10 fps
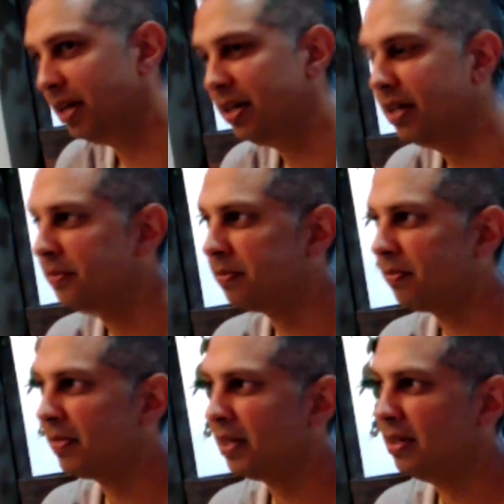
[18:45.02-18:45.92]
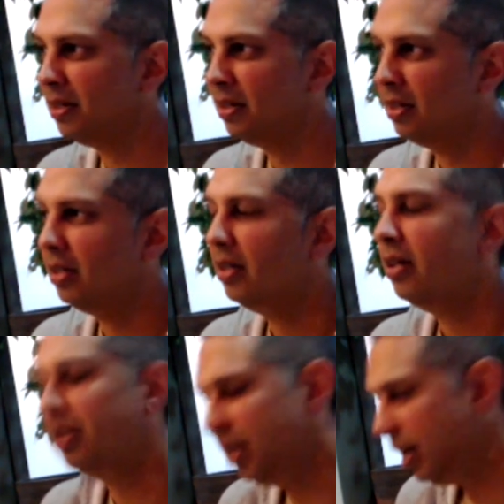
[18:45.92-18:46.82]
Because that environment changes so
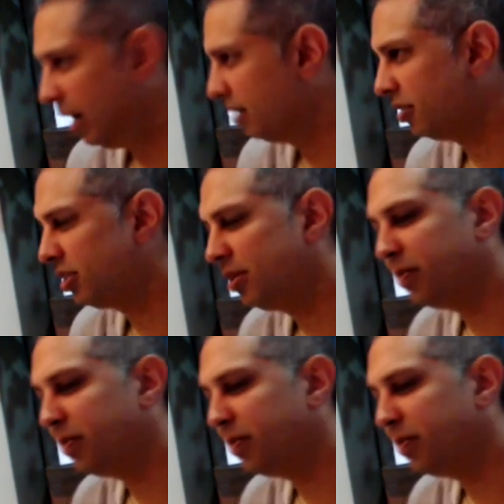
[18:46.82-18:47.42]
drastically.